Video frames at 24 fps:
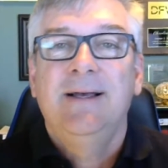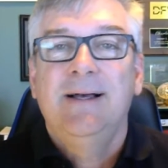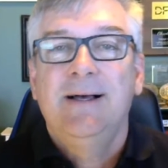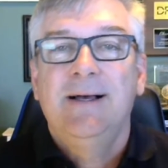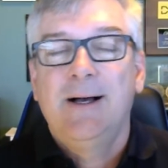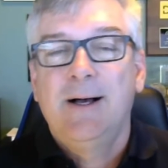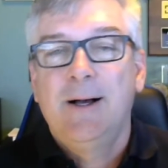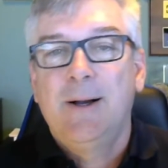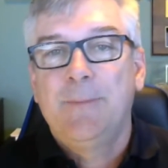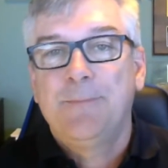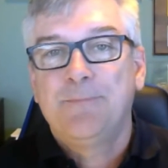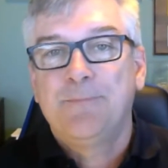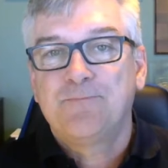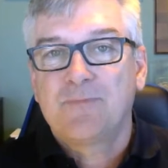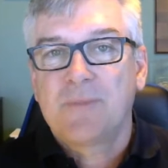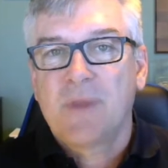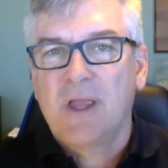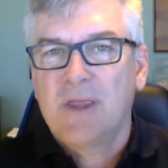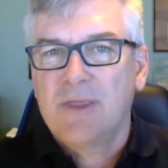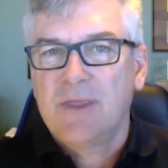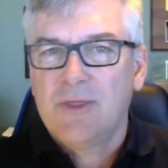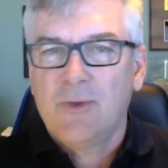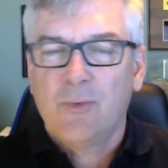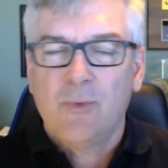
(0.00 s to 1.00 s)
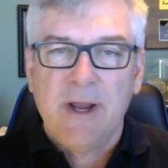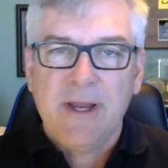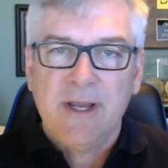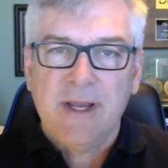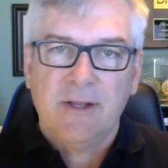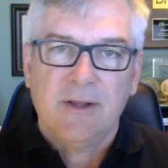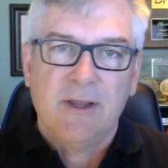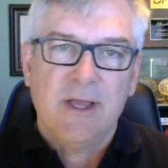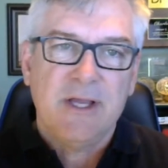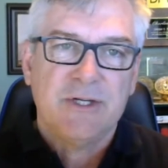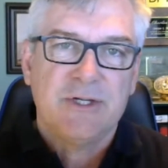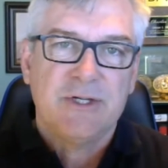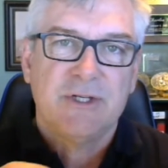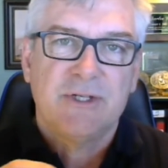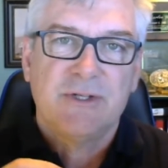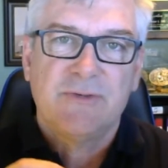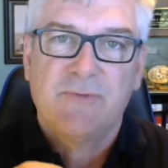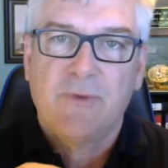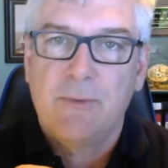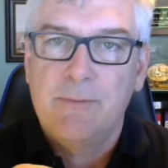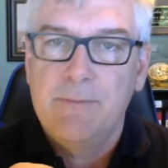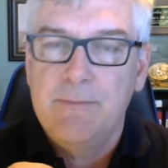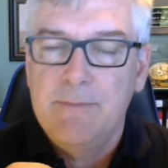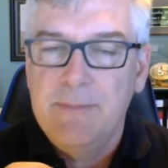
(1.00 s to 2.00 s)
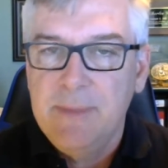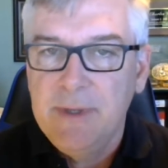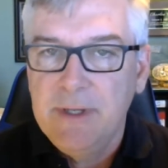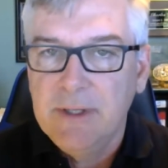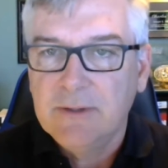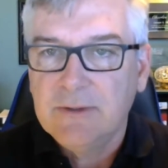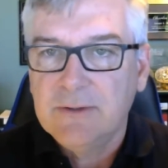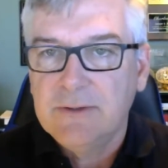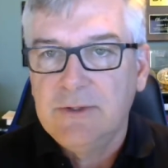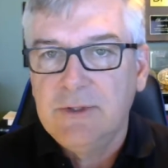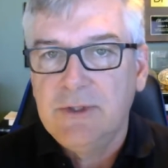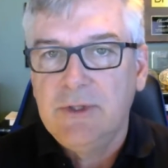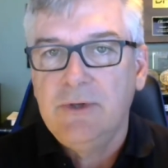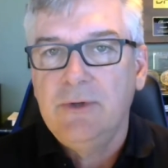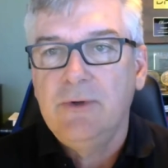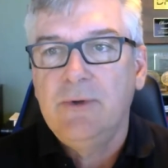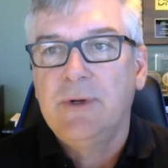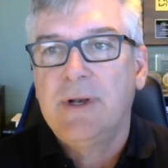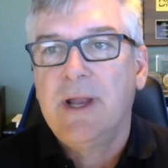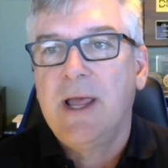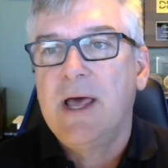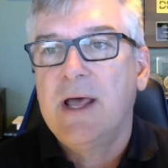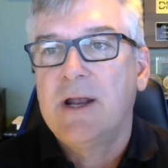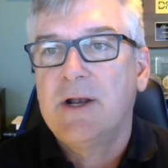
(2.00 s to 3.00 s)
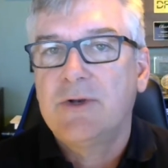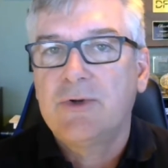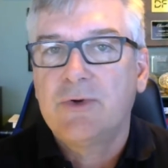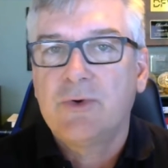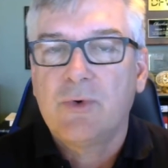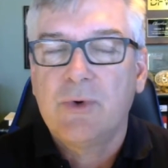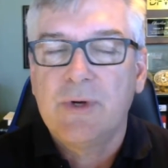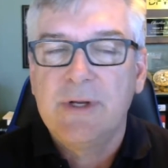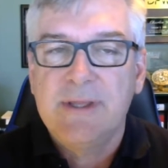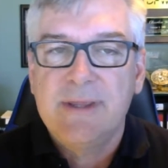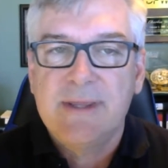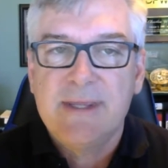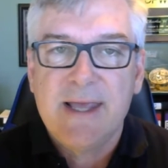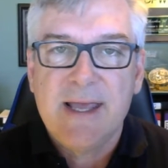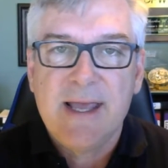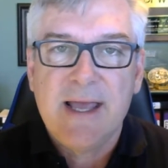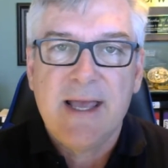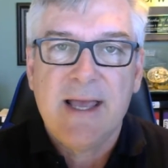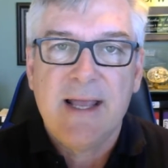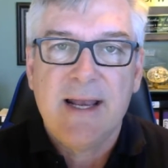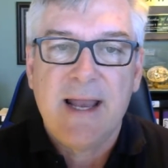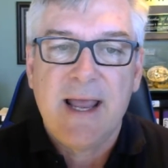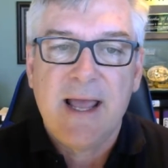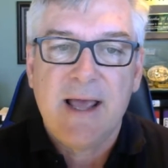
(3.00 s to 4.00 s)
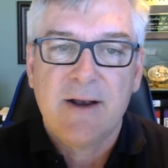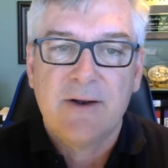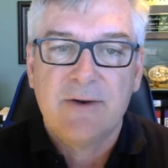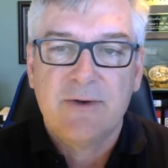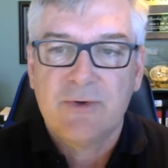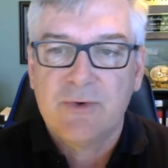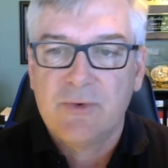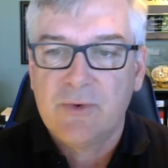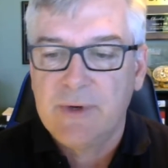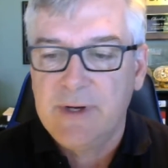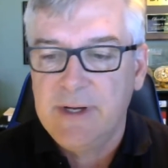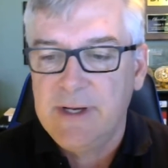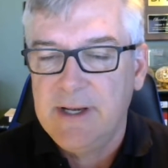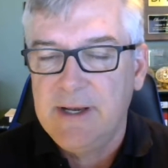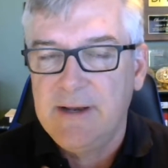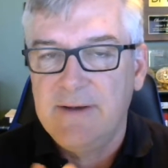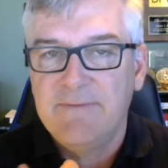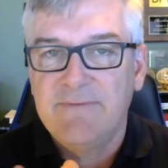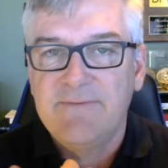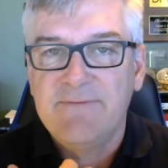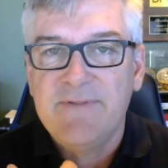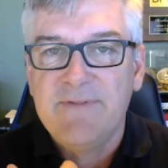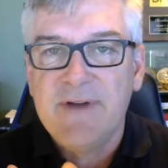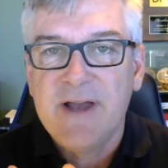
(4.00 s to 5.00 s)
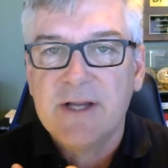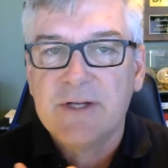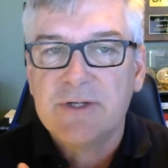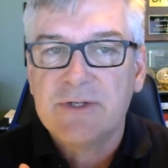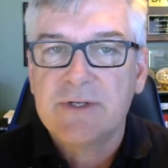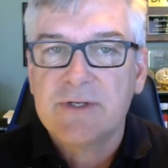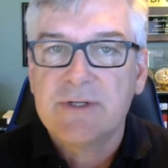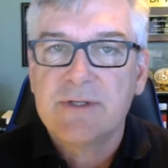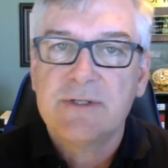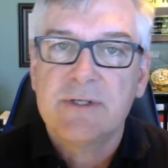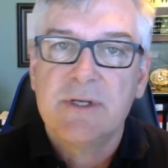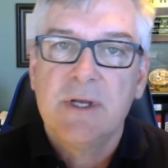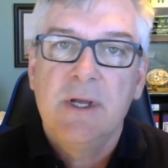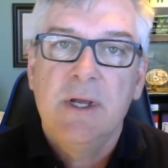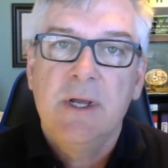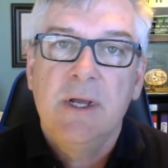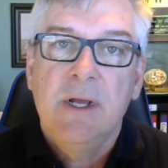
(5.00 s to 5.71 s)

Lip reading: The regulations for mildew and how to treat that, how to treat infections,